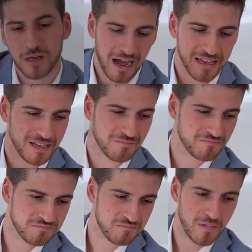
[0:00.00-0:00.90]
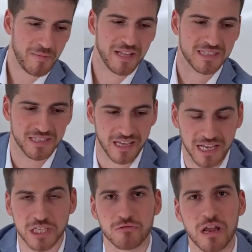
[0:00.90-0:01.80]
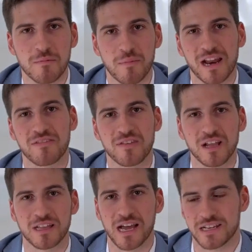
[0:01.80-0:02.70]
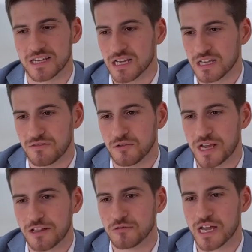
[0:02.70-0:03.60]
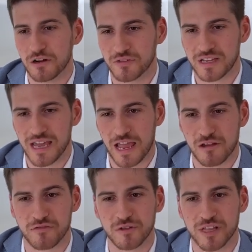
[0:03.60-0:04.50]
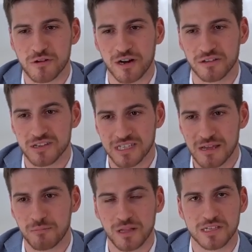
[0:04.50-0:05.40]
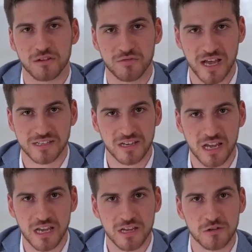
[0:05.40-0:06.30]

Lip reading: Maybe it's extreme, but I think that if you get to the end of the day and you feel that you are in the same place of yesterday,